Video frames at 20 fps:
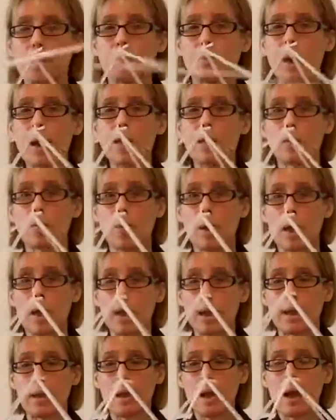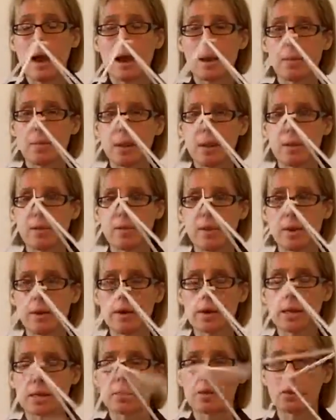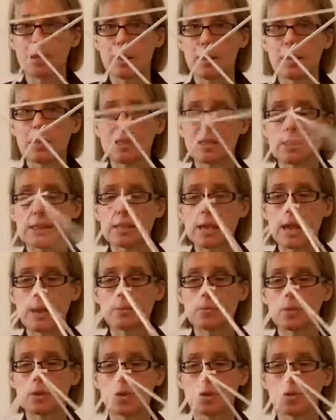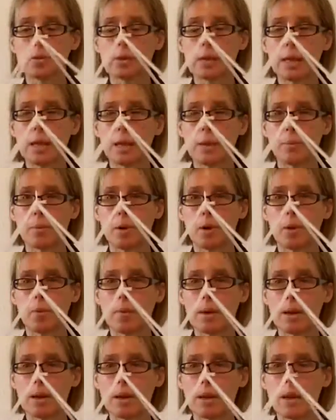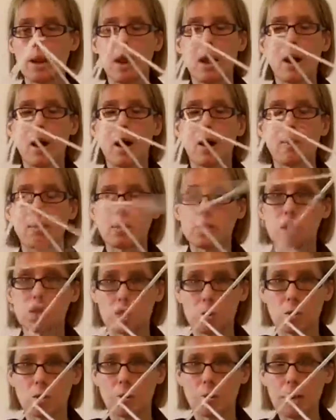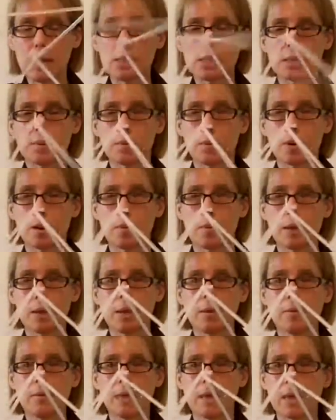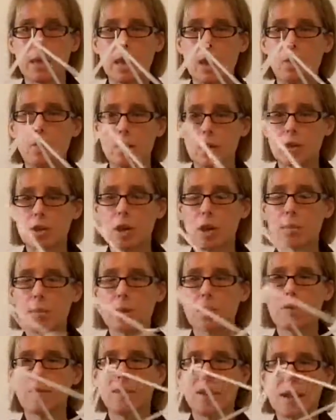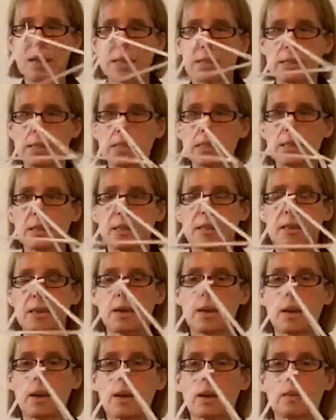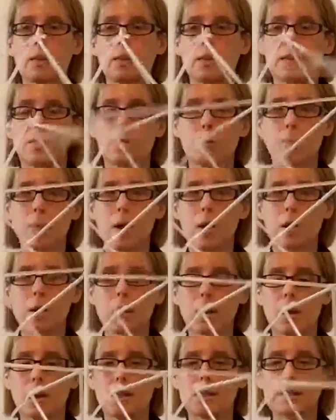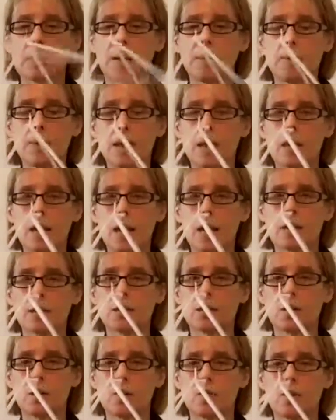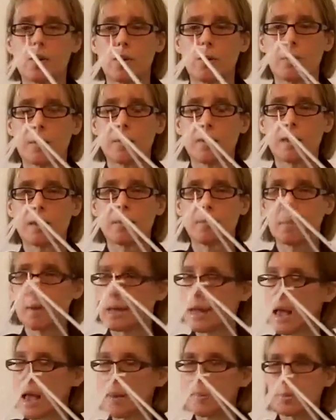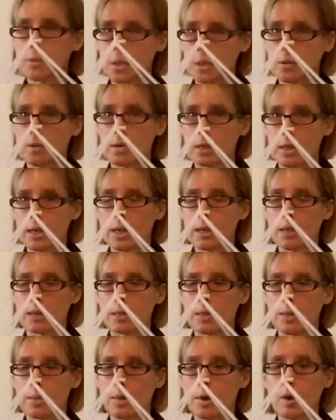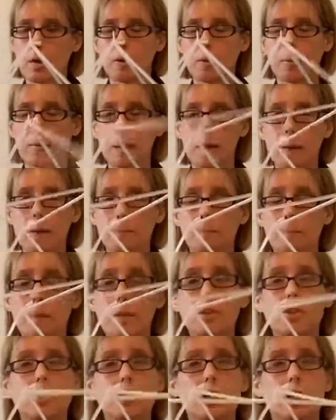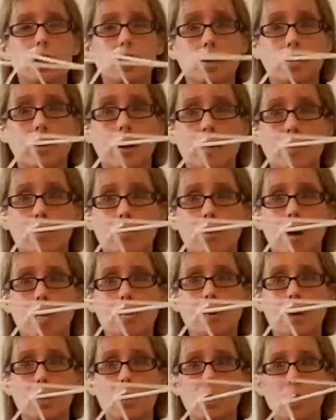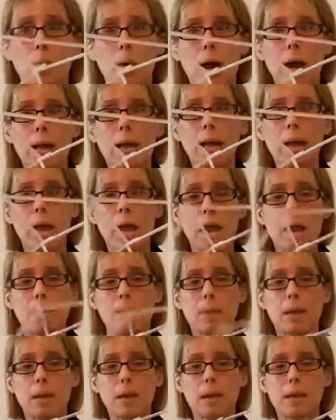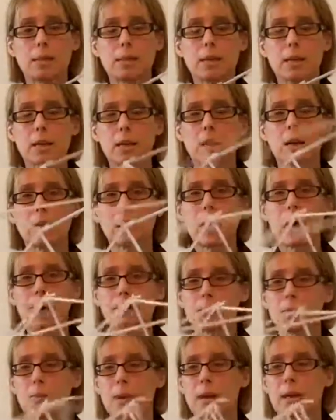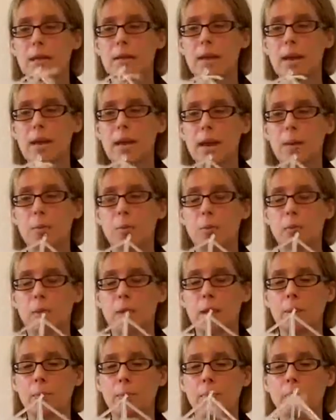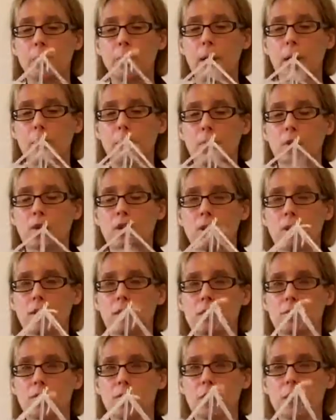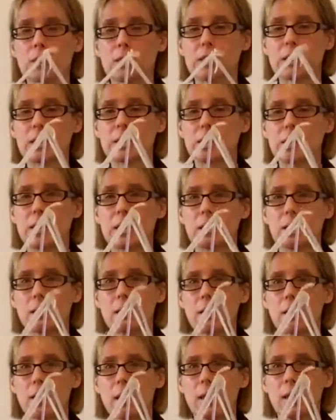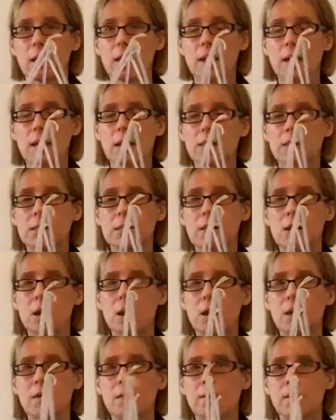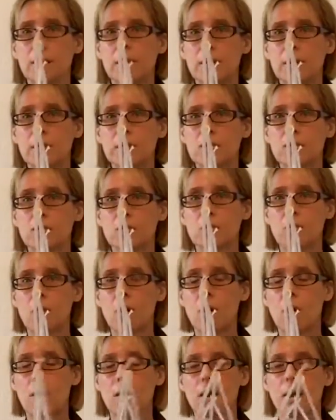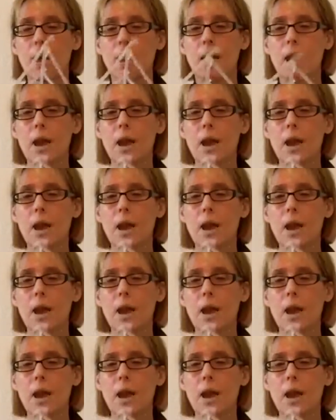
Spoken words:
And by the way, I make it very clear that this is absolutely a pyramid. It's a square-based pyramid. Okay, we can talk about the faces and the different polygons that make that and so forth, but absolutely it is a pyramid. It just didn't survive the drop test. Why? Because it collapsed. Why did that happen? Well, when I push on these vertices here, okay, it's not very strong.